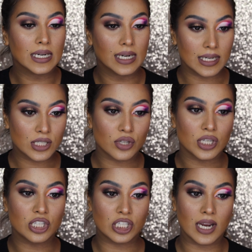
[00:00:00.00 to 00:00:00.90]

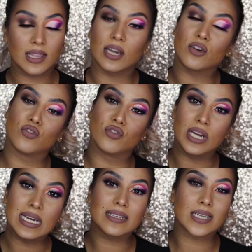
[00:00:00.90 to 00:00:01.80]
glittery shade that it
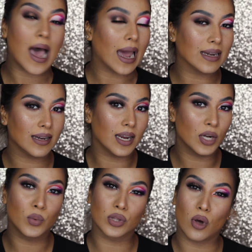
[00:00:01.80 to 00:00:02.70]
really tied
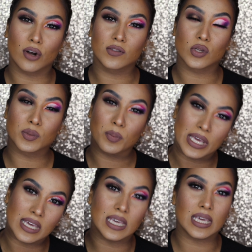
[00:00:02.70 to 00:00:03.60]
in with all of those
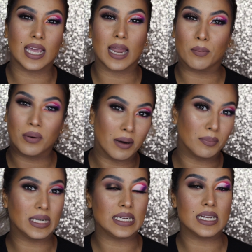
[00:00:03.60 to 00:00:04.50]
pinky and
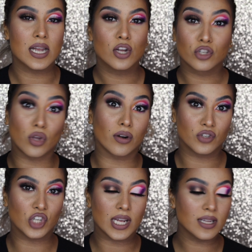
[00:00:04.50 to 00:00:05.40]
purpley sort of
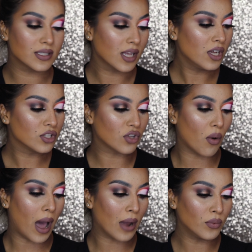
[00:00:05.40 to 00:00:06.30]
shades.
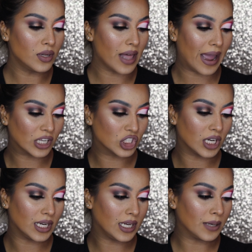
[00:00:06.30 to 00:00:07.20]
So I will
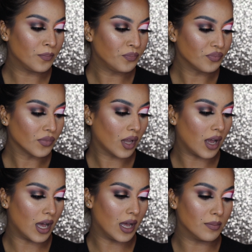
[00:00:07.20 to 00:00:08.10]
actually
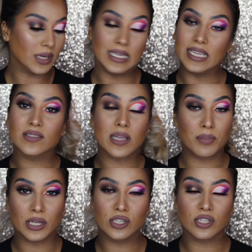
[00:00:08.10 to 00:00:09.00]
leave some
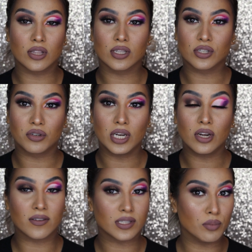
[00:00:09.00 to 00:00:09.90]
pictures on the
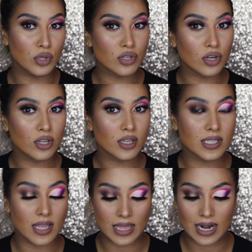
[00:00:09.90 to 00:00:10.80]
screen of some neutral
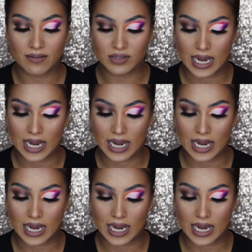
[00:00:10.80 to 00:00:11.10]
looks that I've